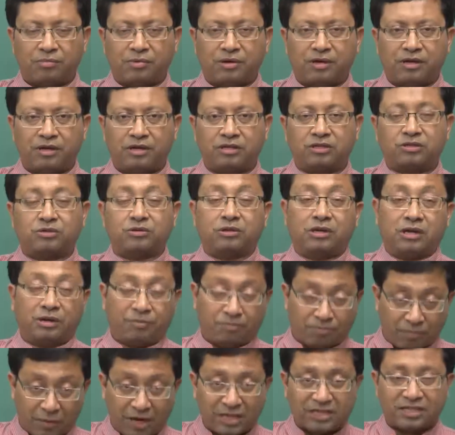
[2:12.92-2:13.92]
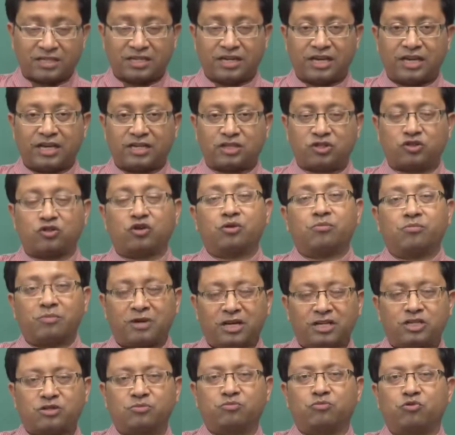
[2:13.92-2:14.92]
is much less or
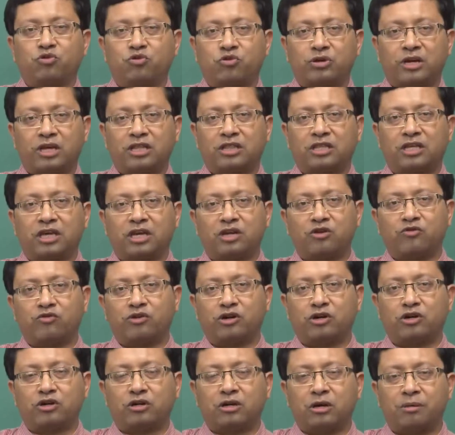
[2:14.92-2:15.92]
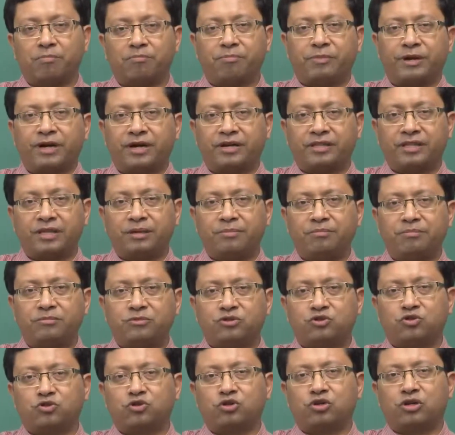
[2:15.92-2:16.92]
much more, and then you want to compare them.
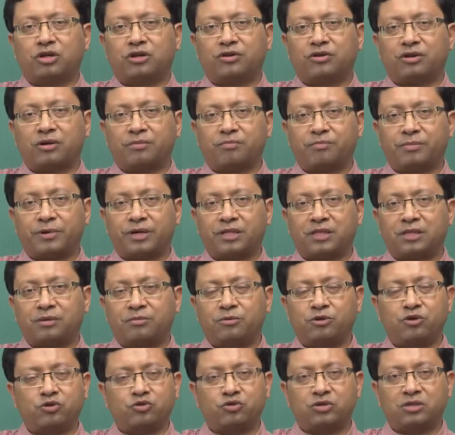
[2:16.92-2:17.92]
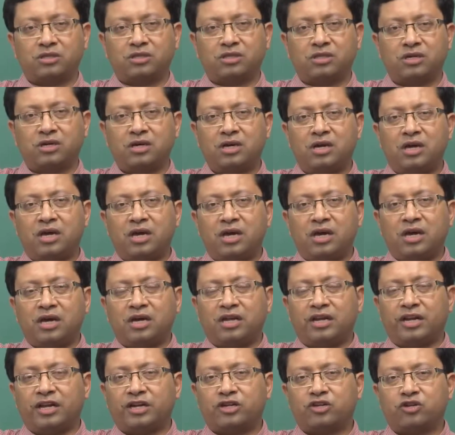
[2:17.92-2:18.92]
So, you can compare them using the
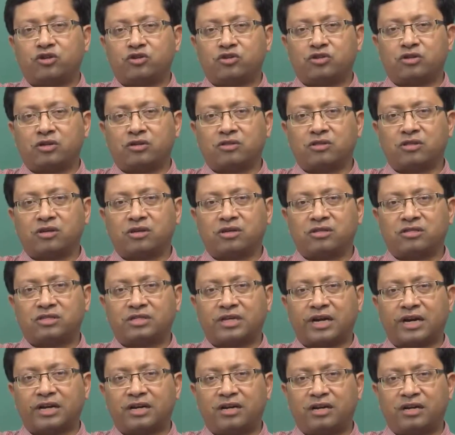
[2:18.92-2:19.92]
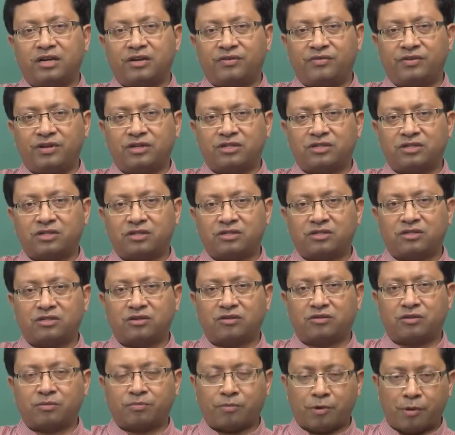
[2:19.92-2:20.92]
ratios of the standard deviations
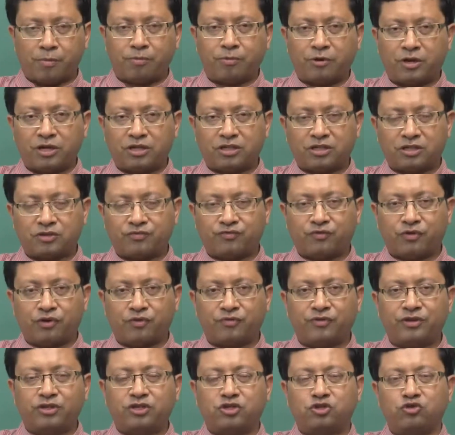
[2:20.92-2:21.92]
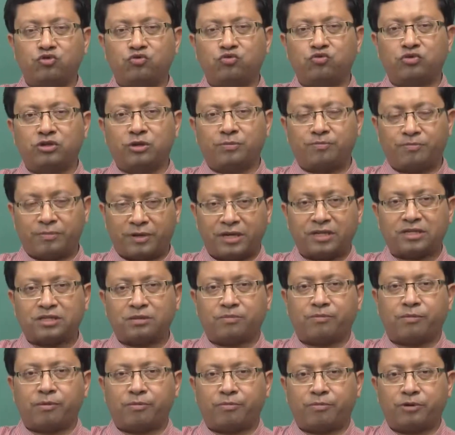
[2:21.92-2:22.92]
of the populations, for which you replace the
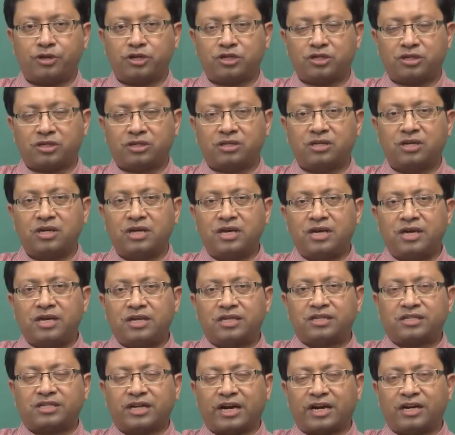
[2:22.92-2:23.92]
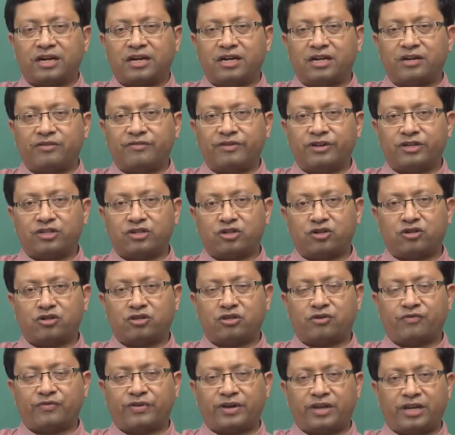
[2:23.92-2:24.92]
population standard deviation of
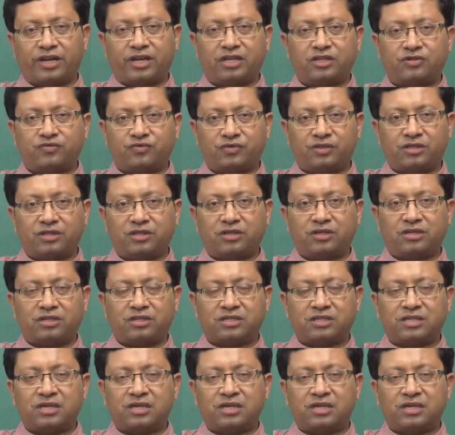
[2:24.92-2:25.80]
the variance with the